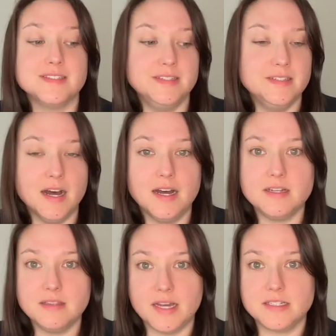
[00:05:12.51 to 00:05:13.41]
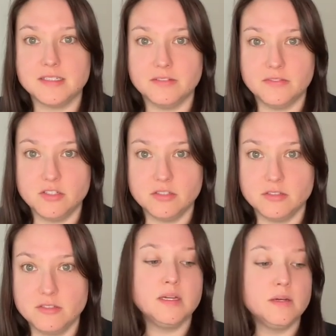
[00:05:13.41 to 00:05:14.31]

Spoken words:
not elected officials.